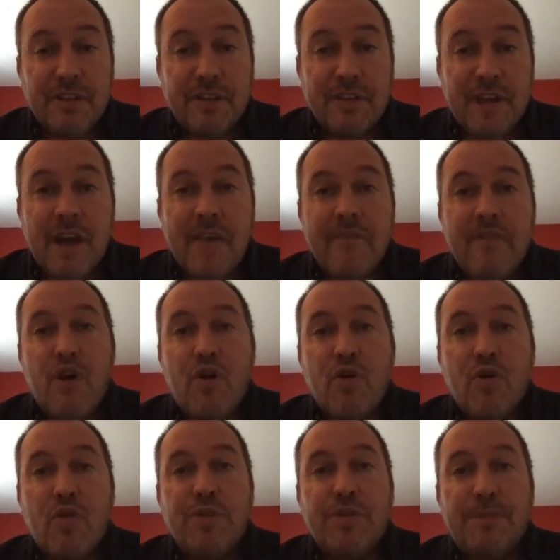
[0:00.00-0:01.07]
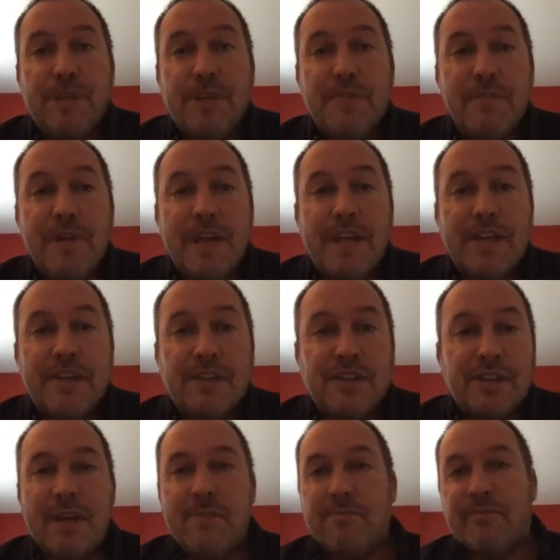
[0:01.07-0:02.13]
of it. I've always been amazed because
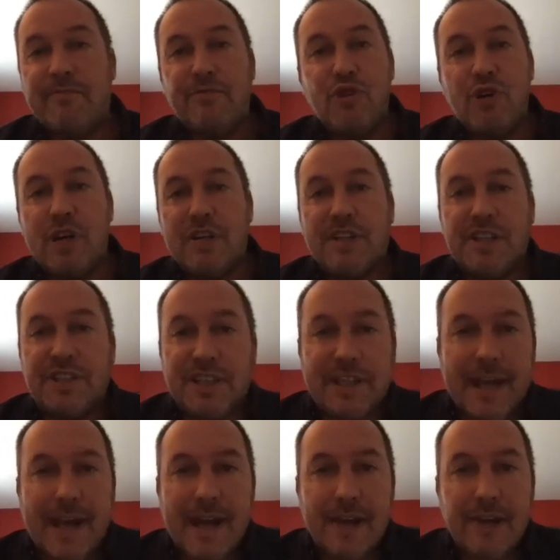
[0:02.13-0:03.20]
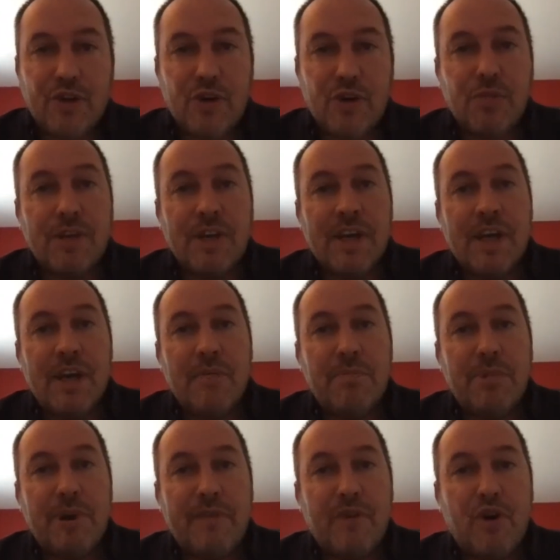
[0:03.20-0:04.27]
I am not artistic at all,
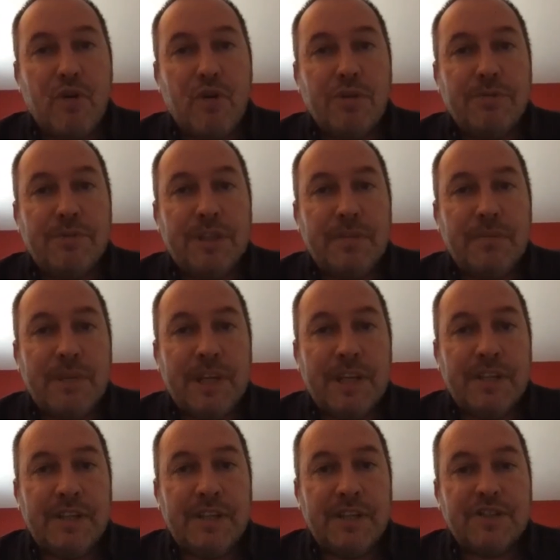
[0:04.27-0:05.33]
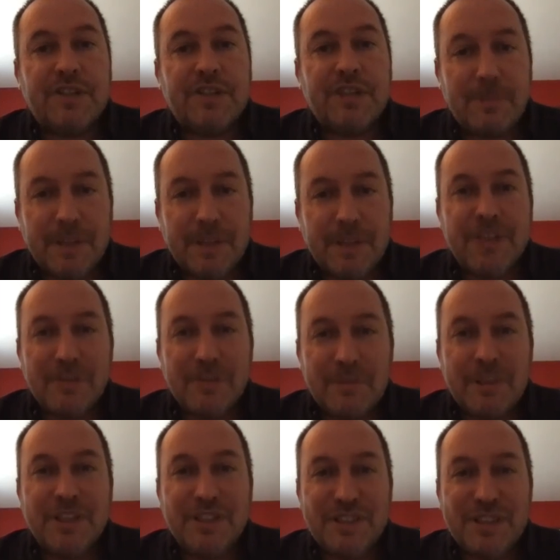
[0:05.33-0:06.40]
but I've always been amazed that there's typically
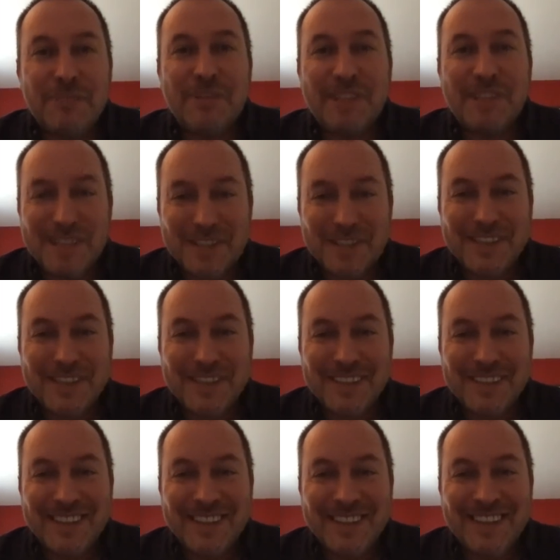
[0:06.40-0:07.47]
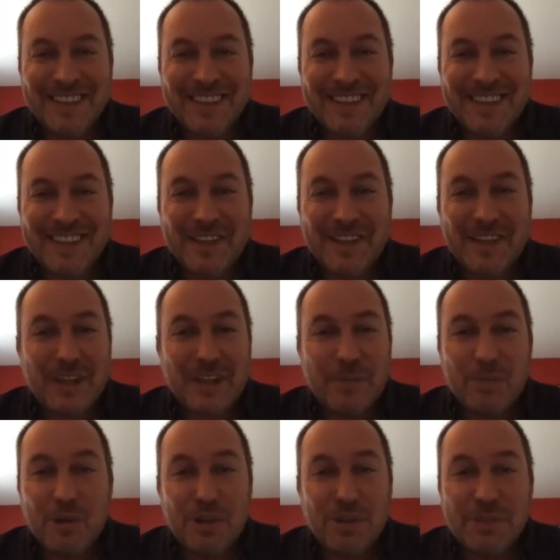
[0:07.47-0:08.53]
somebody in the team that is uh, that can
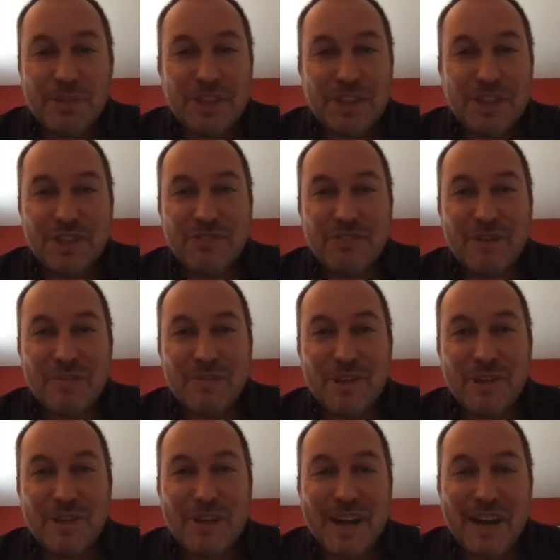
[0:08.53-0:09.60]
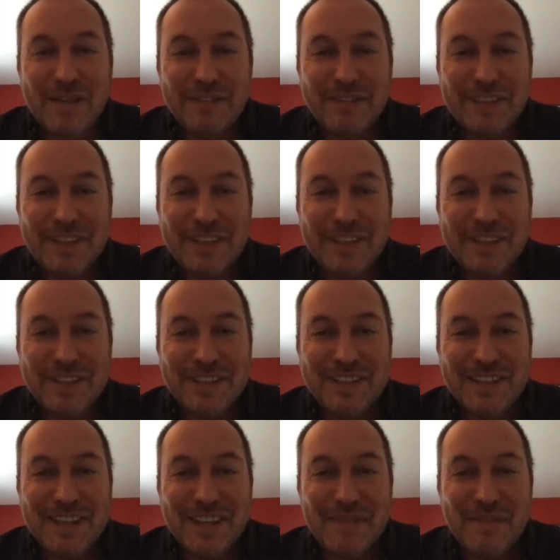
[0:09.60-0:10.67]
possibly just scribble out a half decent
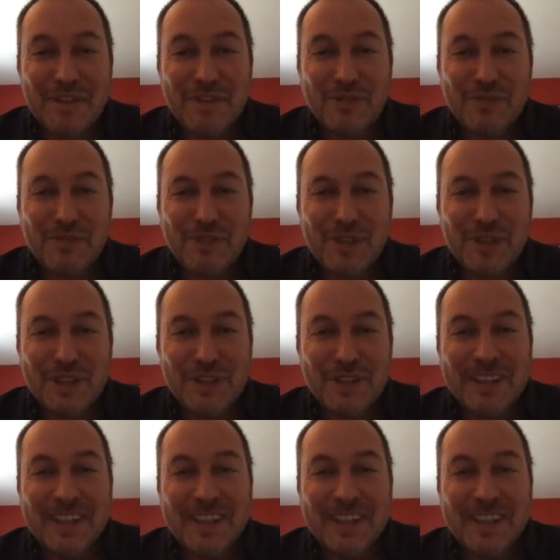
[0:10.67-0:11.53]
uh, visual for you.